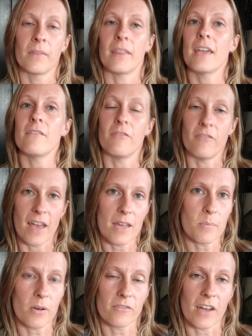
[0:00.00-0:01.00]
They
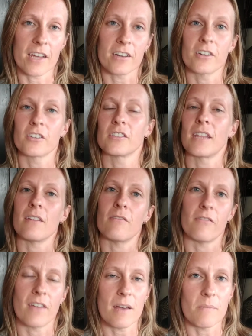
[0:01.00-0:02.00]
vet providers, they
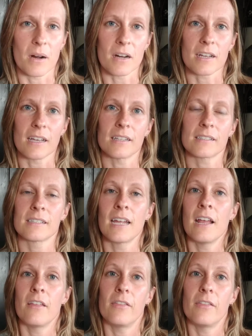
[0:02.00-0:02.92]
vet markets,